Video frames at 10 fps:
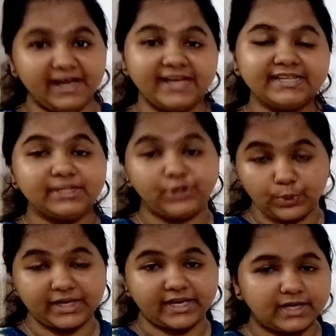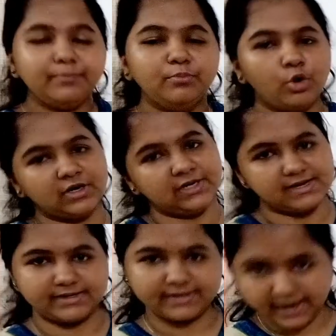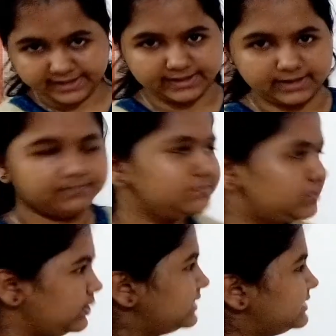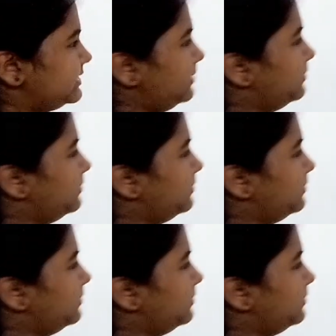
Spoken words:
and you will get a more clearer idea. So let's see.